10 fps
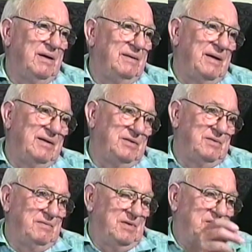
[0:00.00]
They
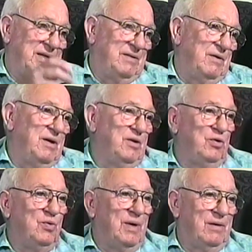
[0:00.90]
send
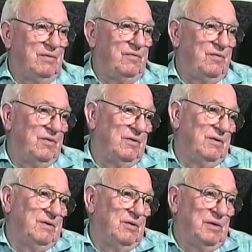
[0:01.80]
you out
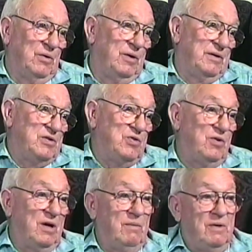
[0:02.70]
for an ordnance
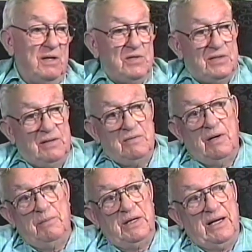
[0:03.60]
job, or they send
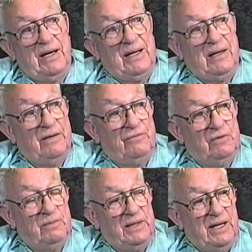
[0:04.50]
a mechanic out for
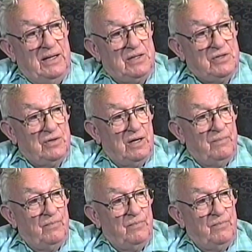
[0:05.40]
a mechanic's job.